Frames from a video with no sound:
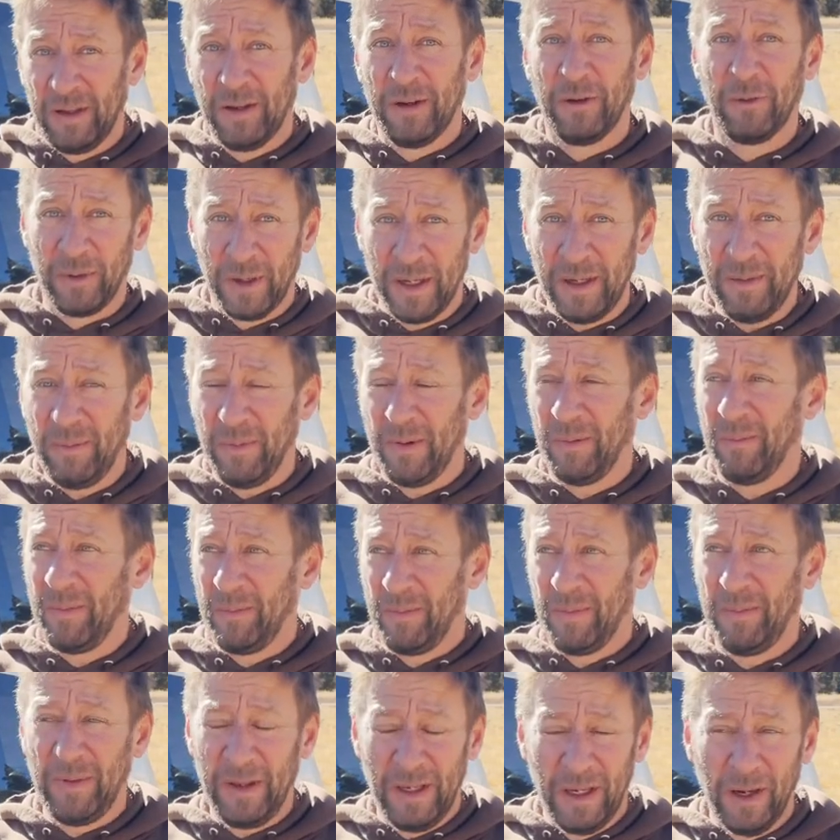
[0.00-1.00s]
grid,
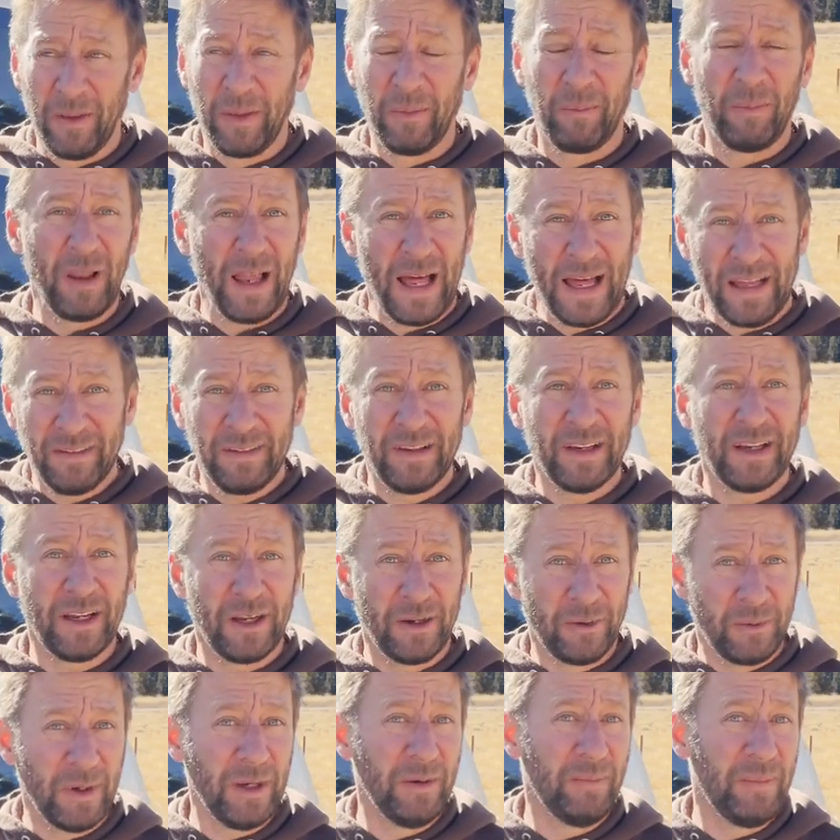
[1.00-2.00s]
the plastic
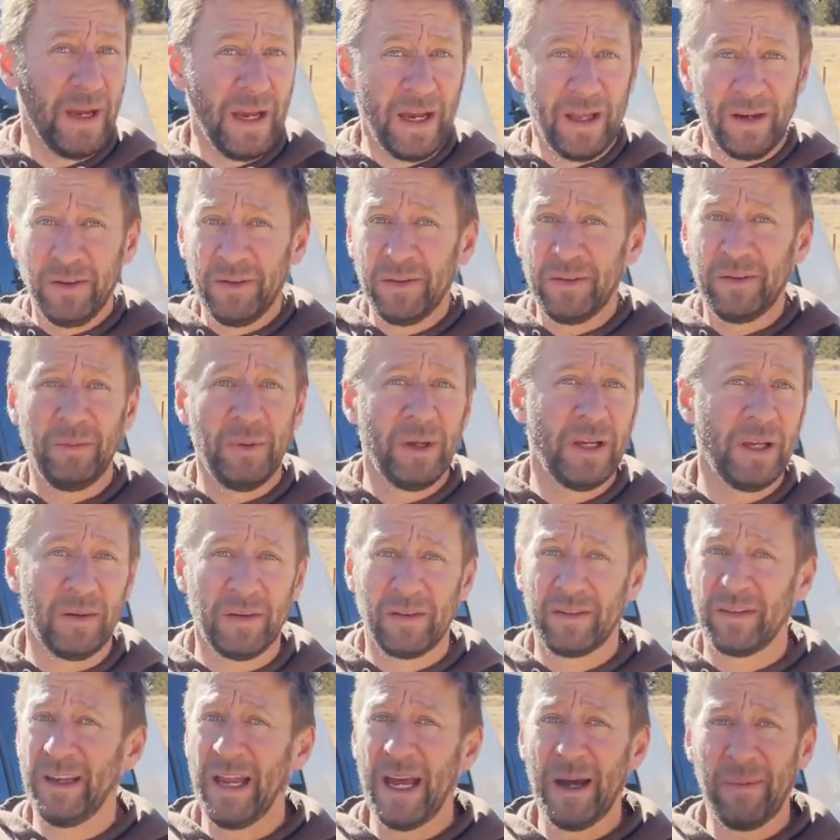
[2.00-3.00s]
grid panels, we can
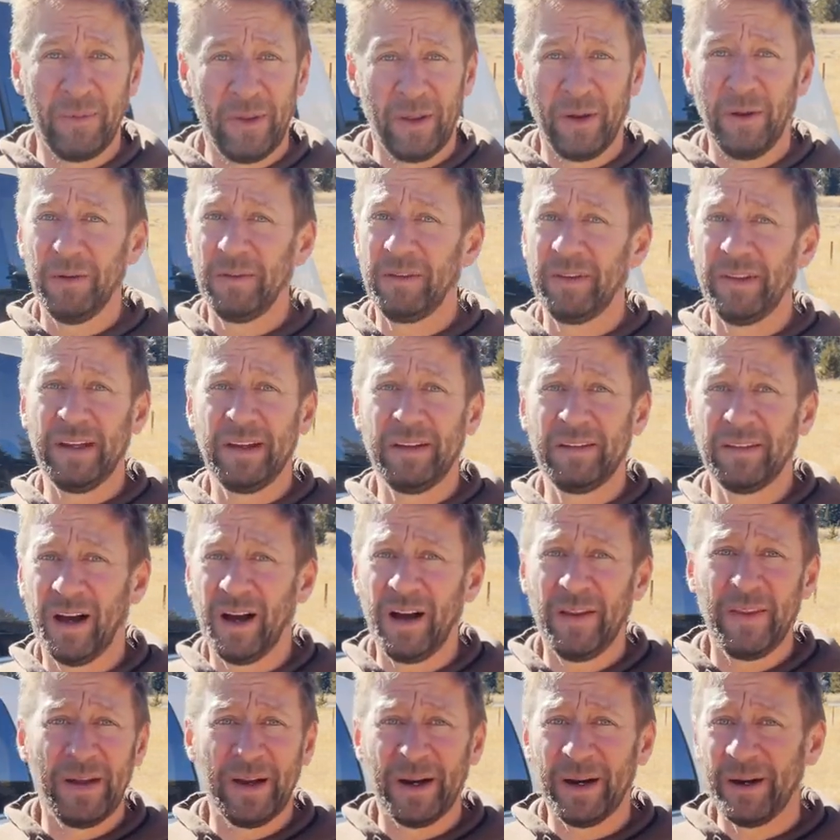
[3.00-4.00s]
snap those things
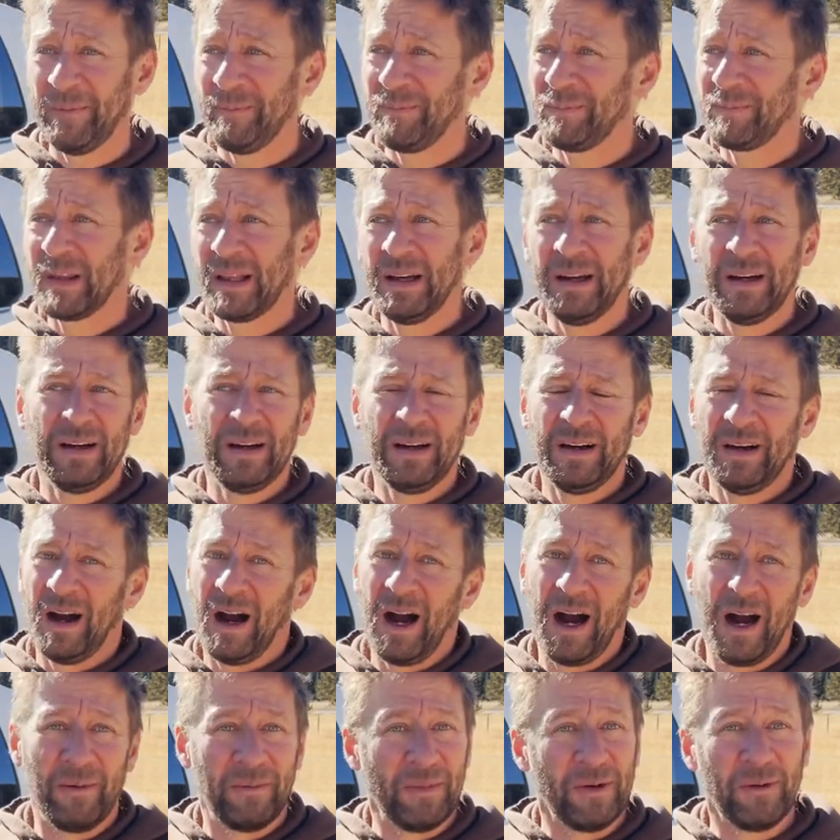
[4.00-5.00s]
on there.
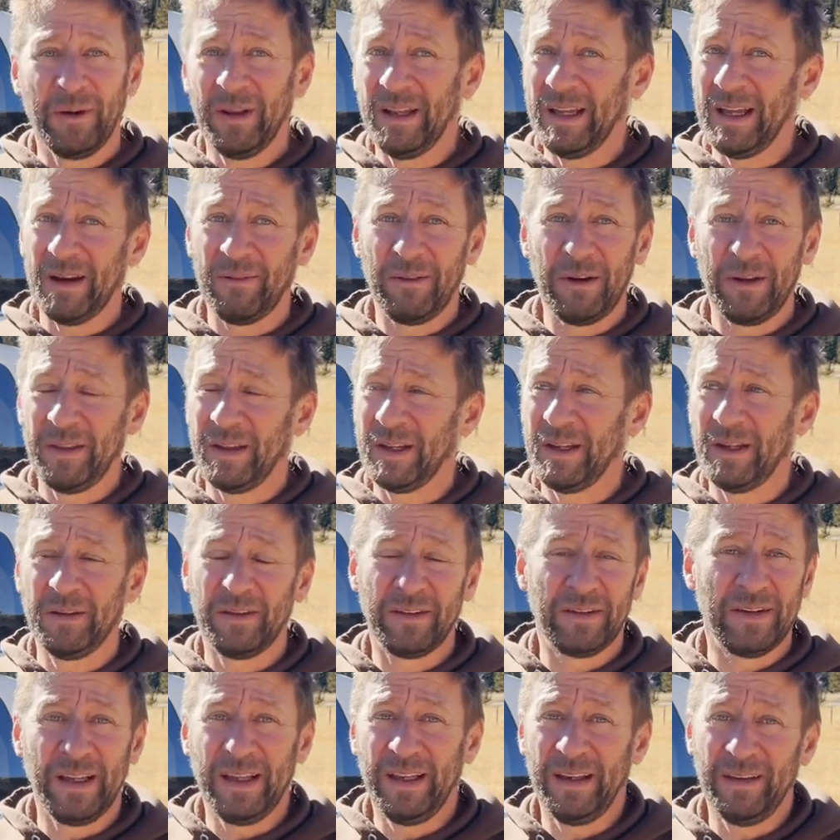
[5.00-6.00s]
Really everything you
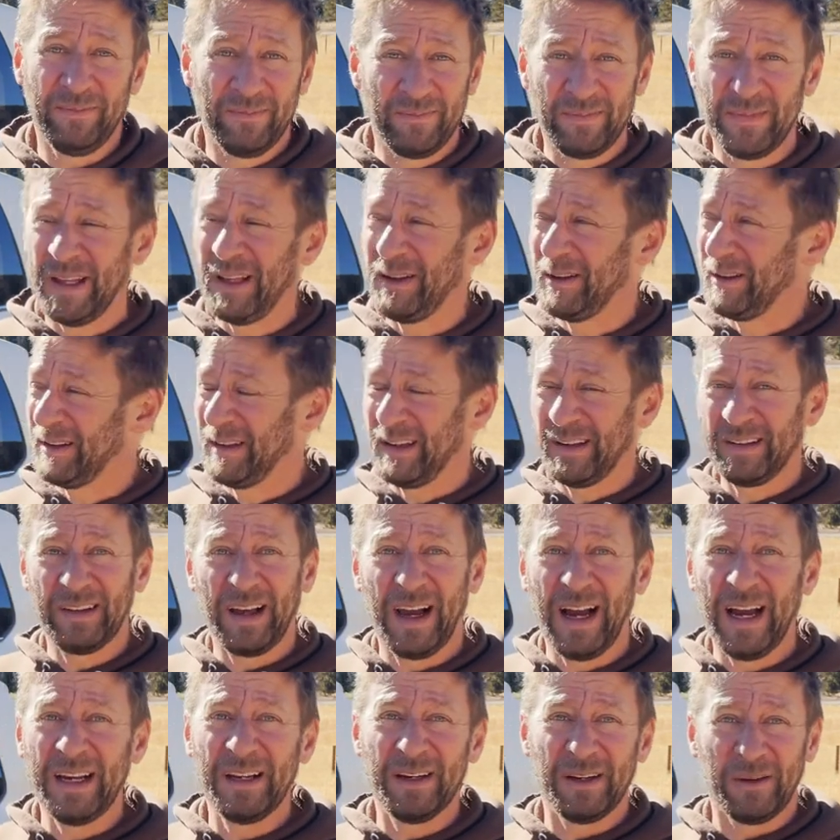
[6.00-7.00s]
see is
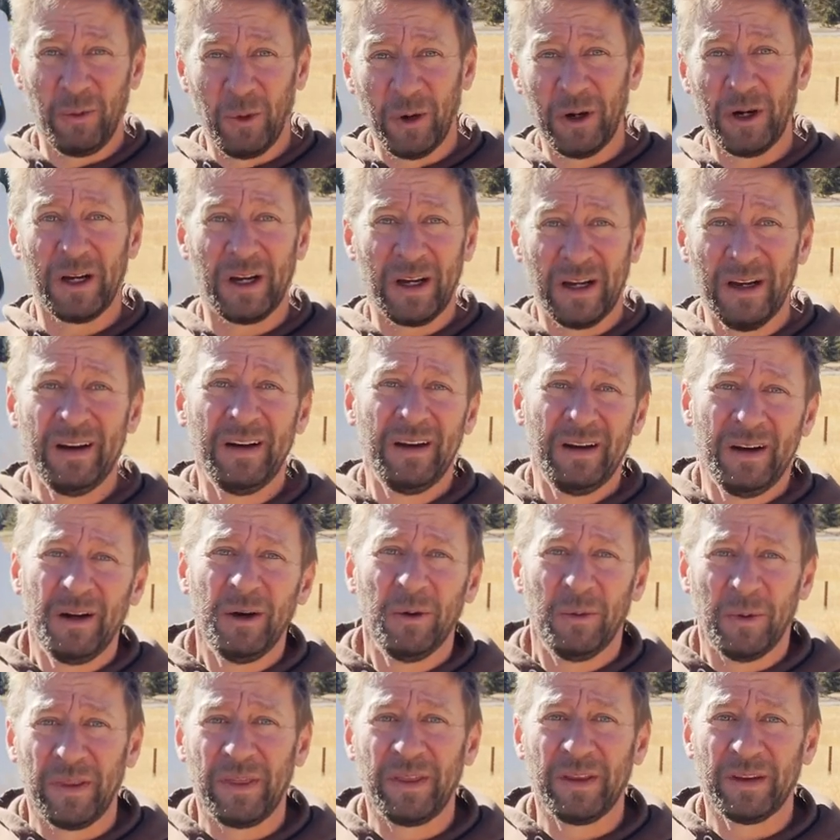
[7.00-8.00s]
designed to work
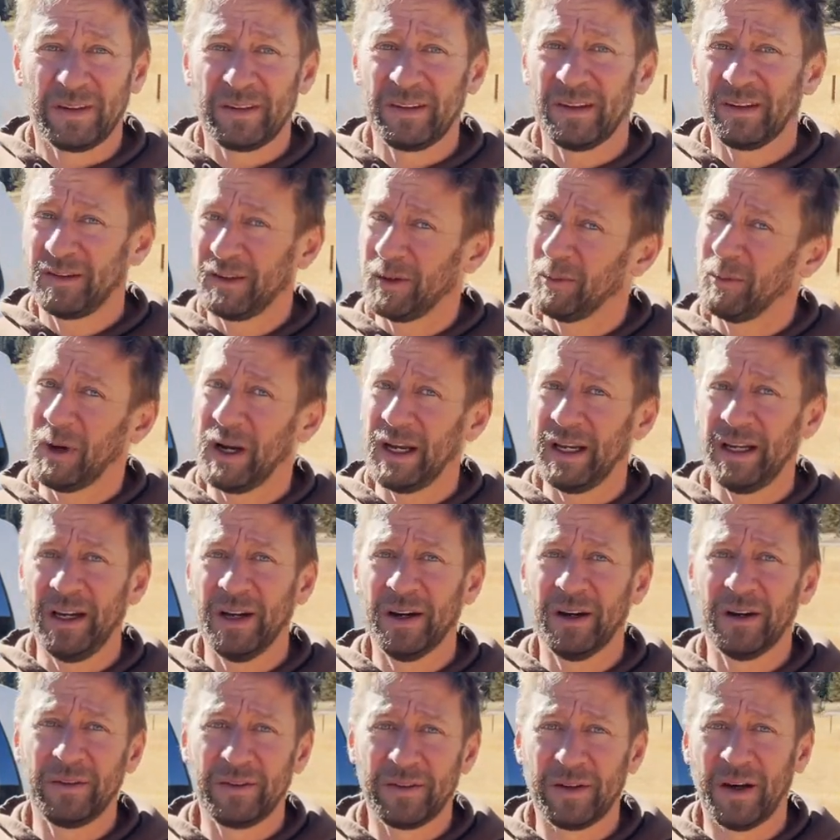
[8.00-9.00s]
with this system right
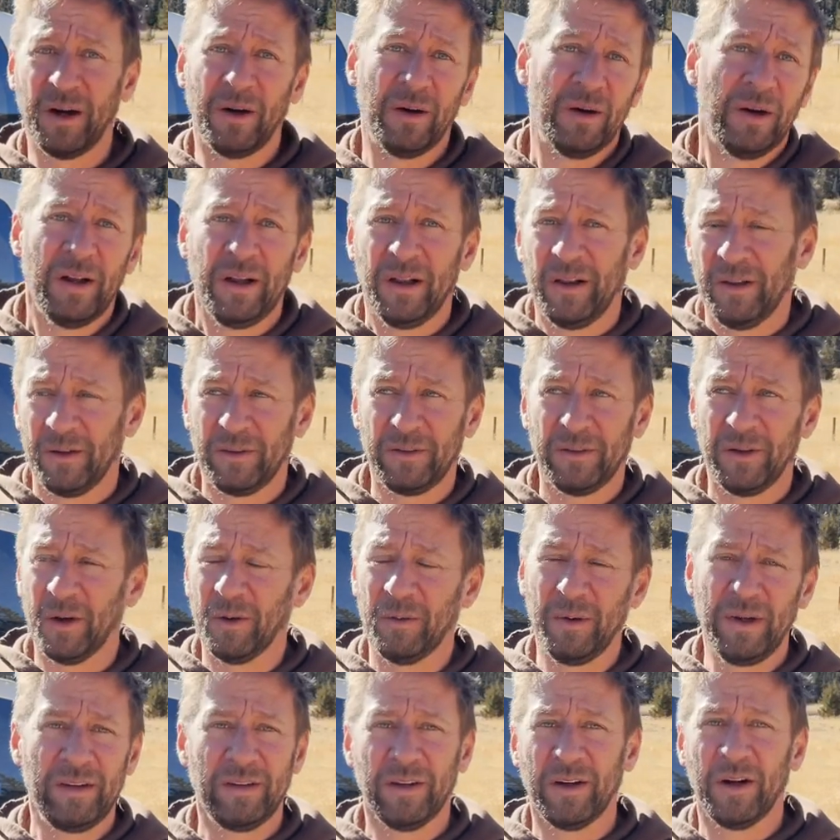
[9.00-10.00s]
here. So there's no
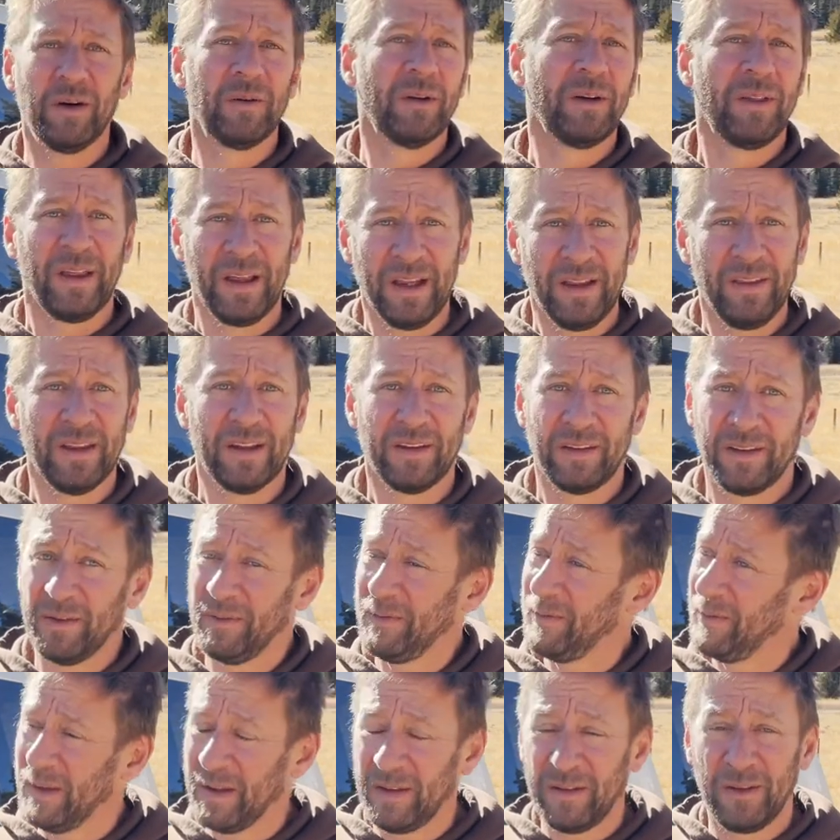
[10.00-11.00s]
reason to overthink this. If
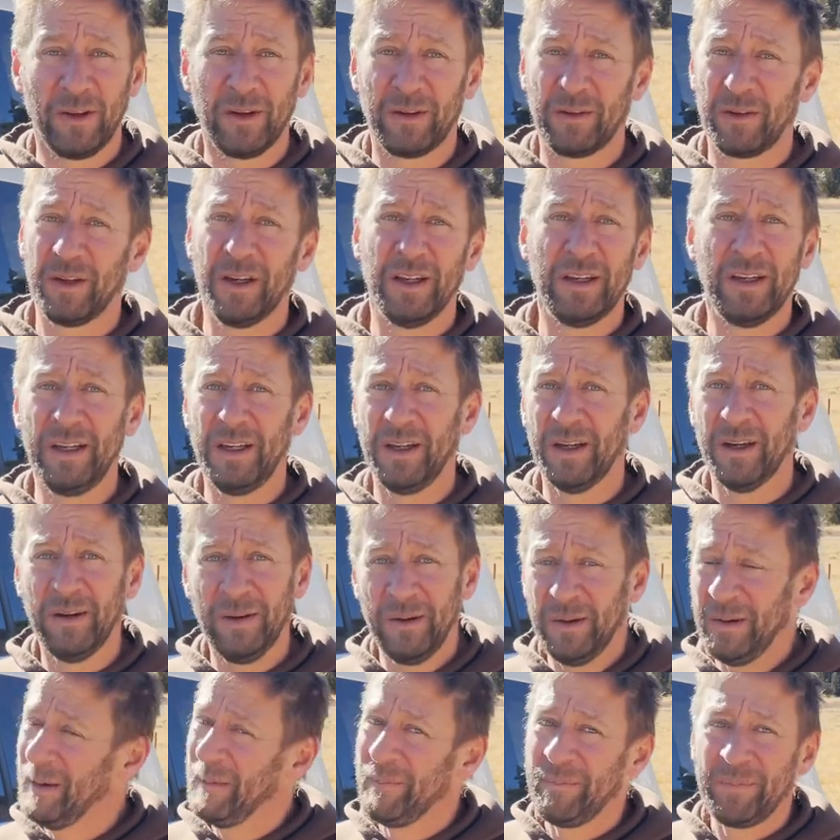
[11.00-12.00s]
this looks good to you,
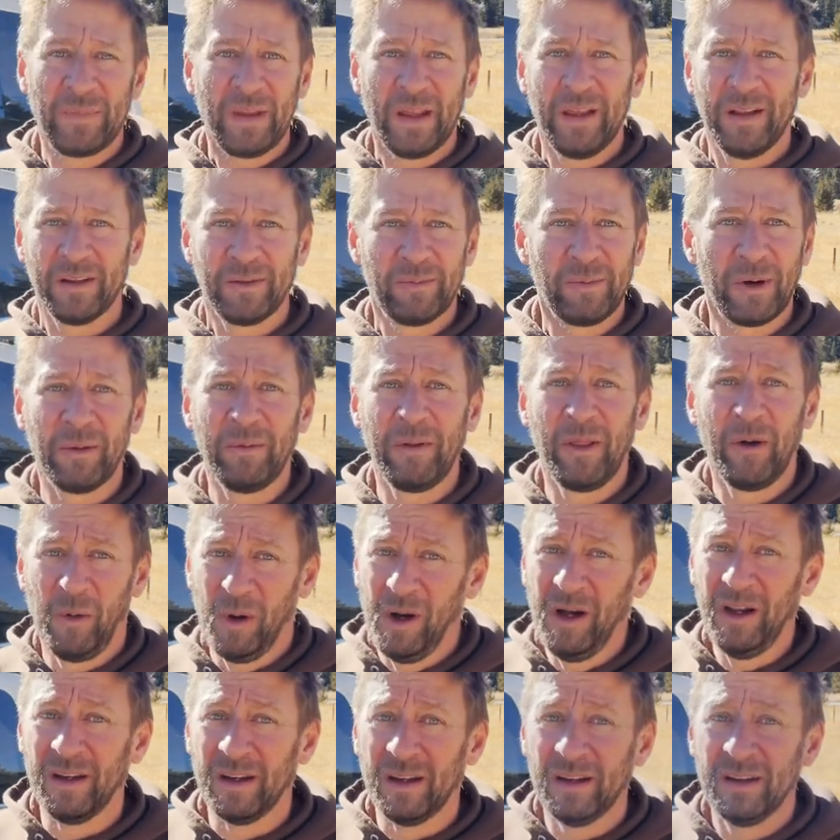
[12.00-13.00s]
it's probably the one.